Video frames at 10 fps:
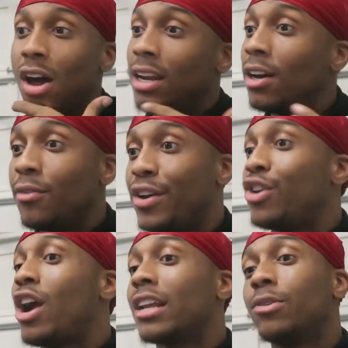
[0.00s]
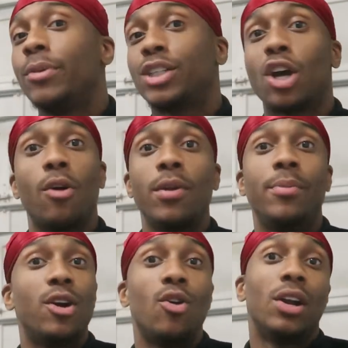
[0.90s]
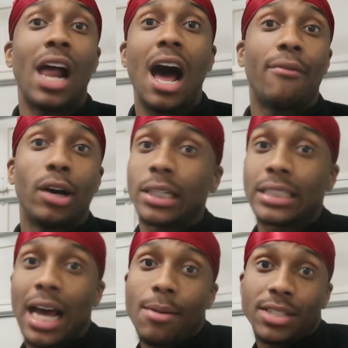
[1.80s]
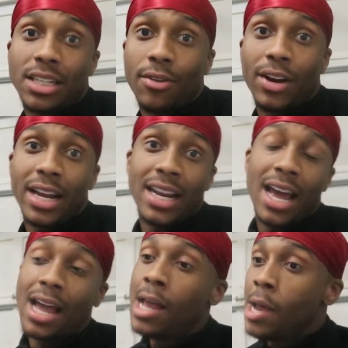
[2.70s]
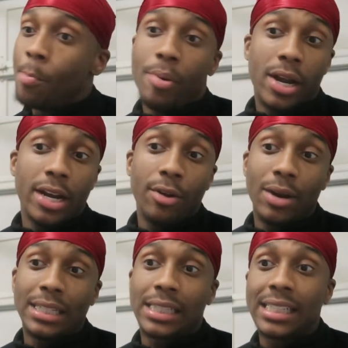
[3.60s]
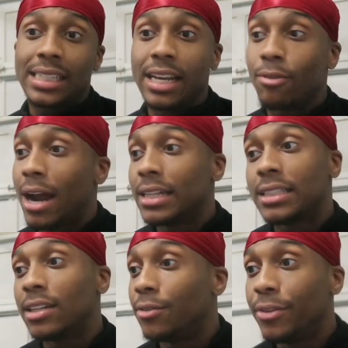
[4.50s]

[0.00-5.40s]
I love interacting with y'all. We be going live all the time and stuff like that. But anyways, let's get right into the